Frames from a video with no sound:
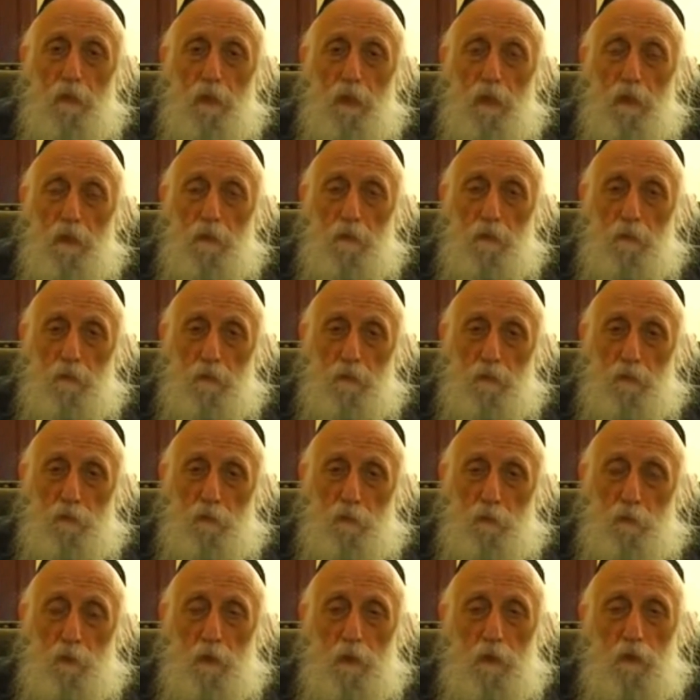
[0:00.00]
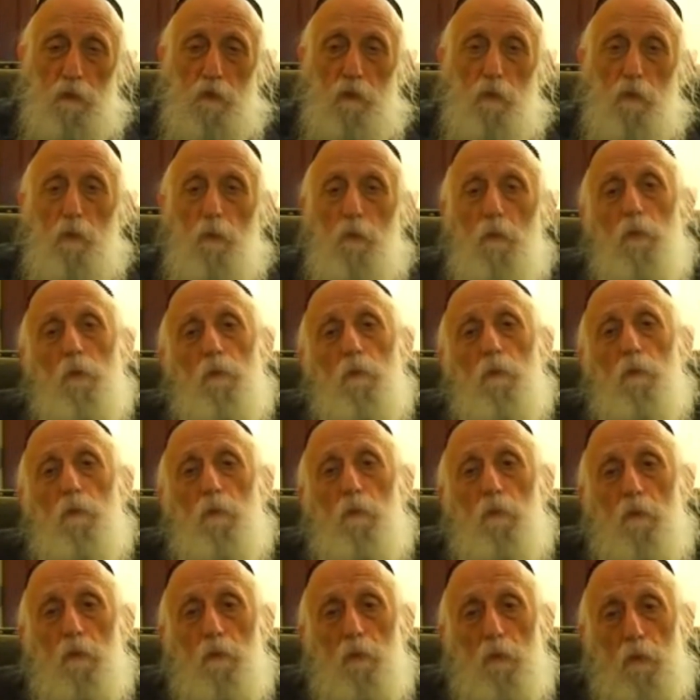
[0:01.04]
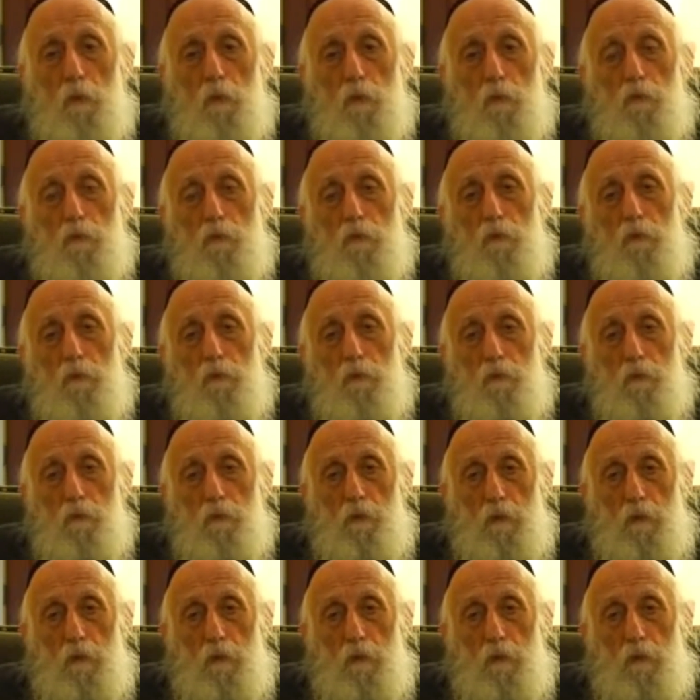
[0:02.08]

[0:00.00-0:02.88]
that if we exclude those